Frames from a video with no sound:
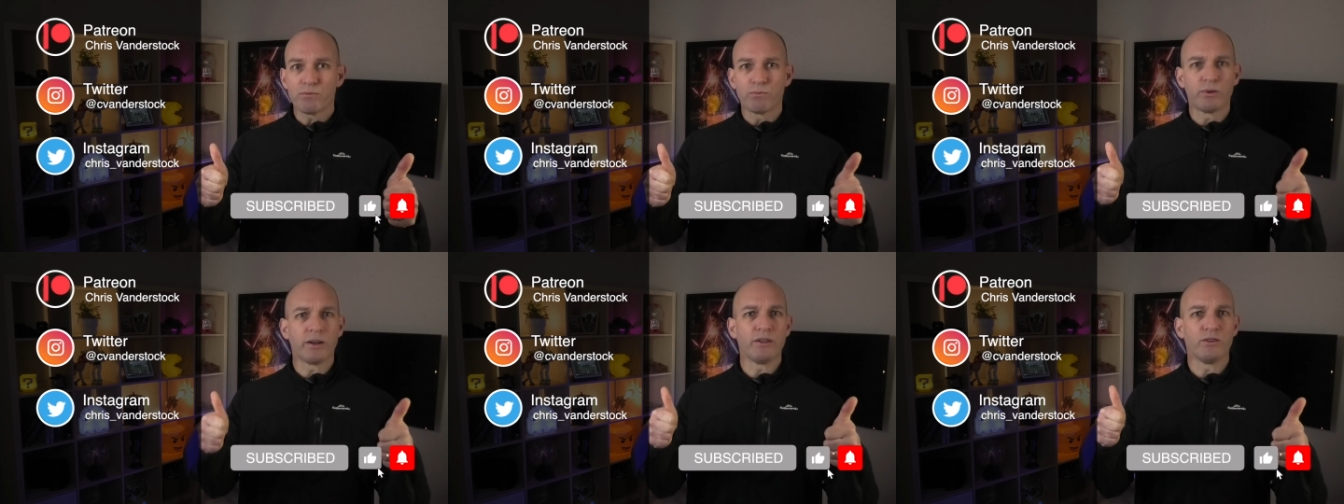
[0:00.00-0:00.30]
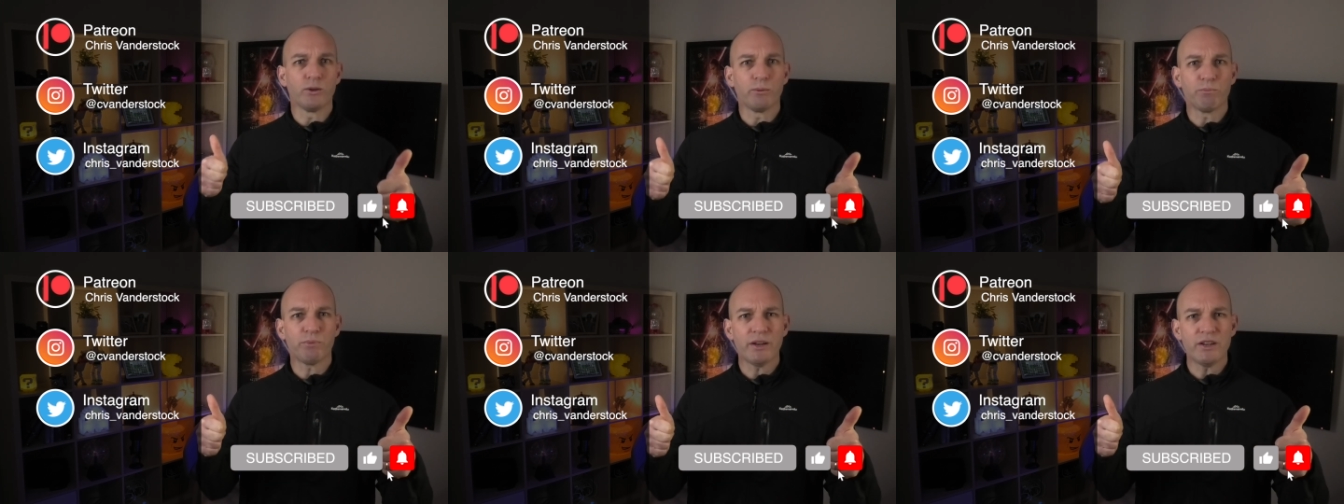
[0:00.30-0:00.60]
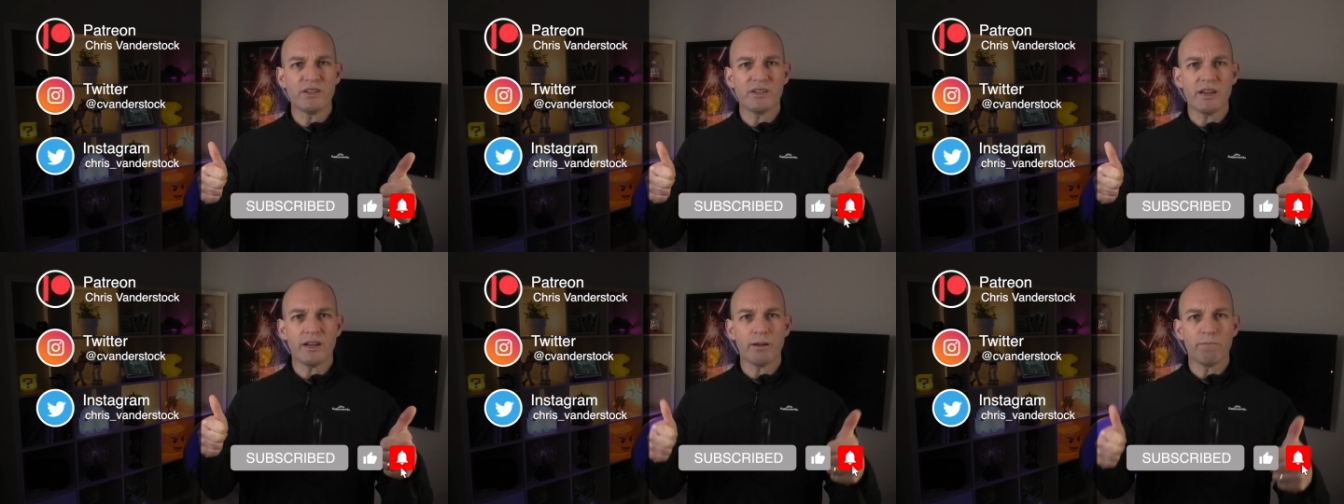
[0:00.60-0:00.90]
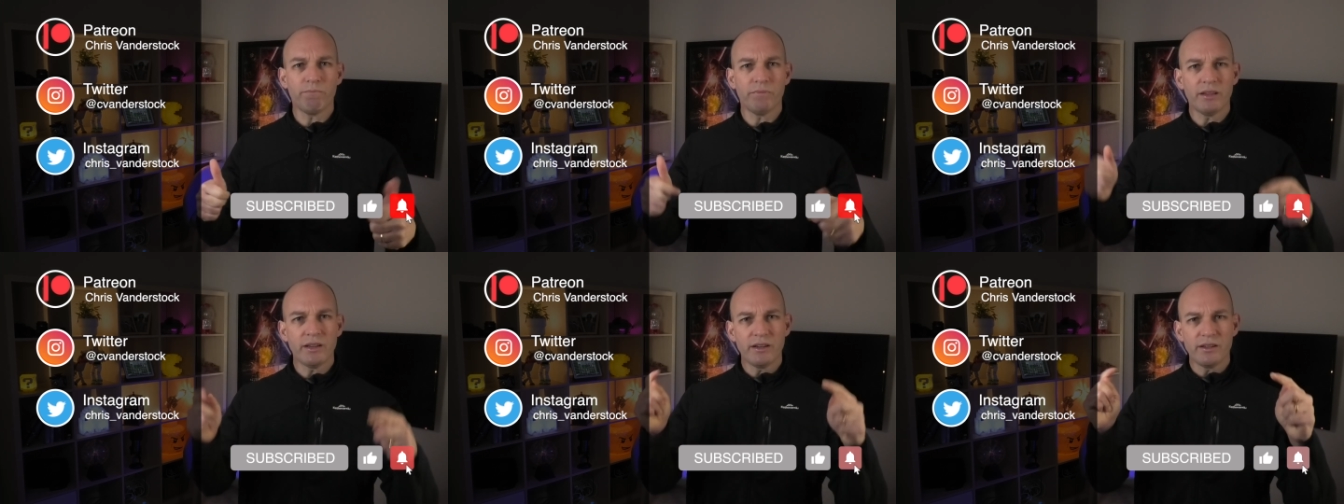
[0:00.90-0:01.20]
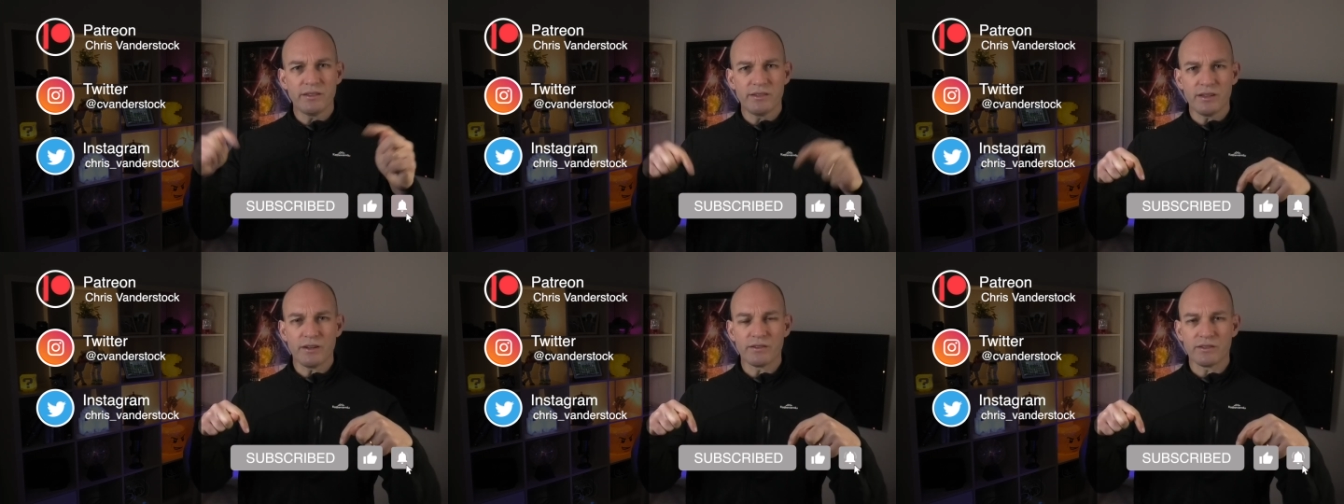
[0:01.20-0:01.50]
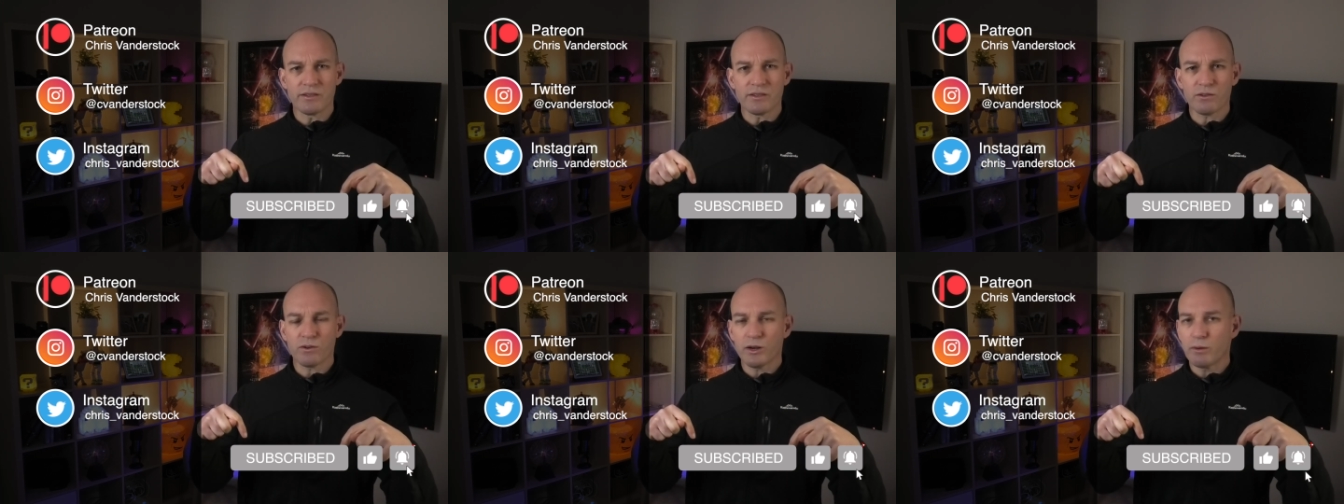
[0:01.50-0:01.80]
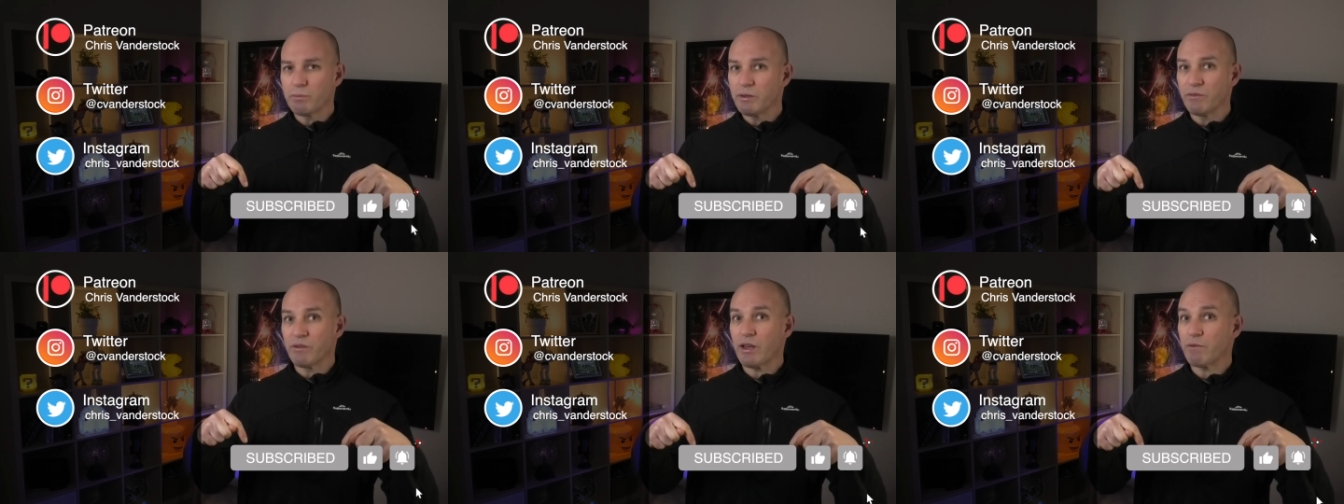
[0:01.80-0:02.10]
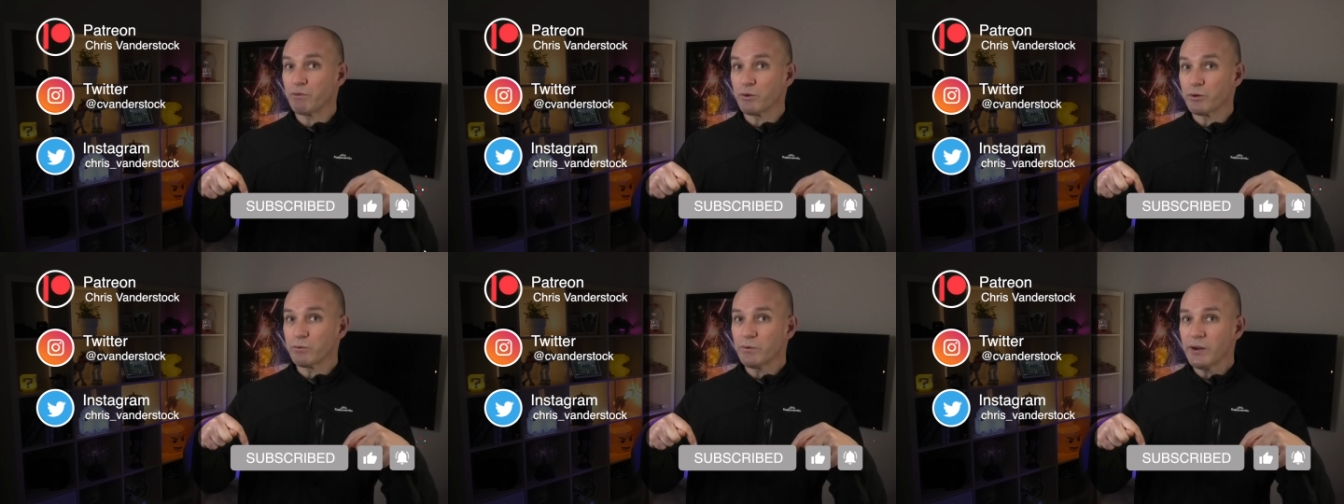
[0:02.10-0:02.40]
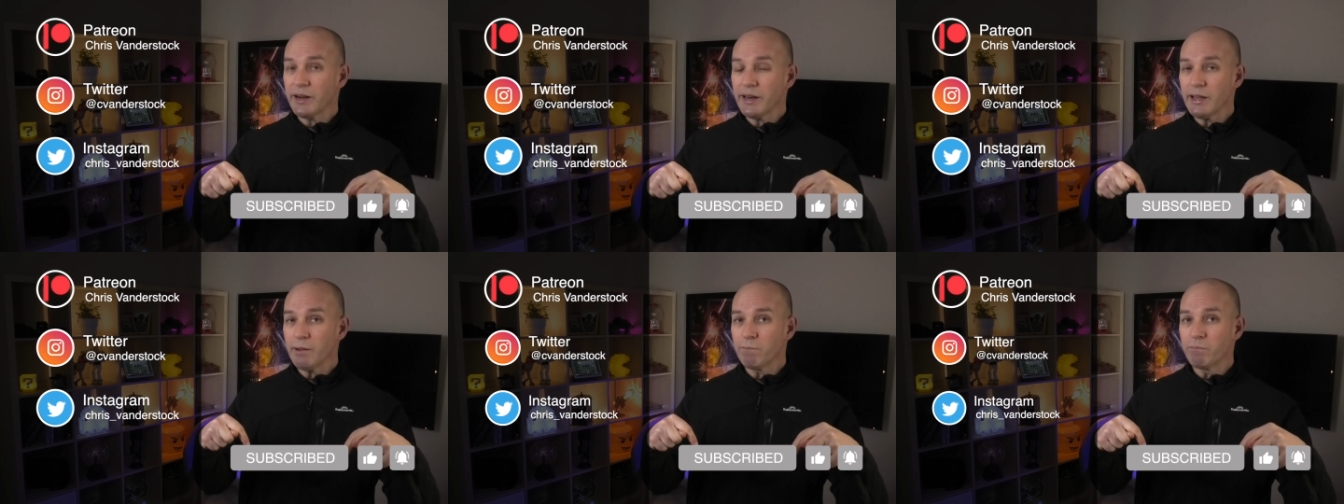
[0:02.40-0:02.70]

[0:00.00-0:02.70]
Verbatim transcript: really do appreciate it. Consider subscribing if you haven't already.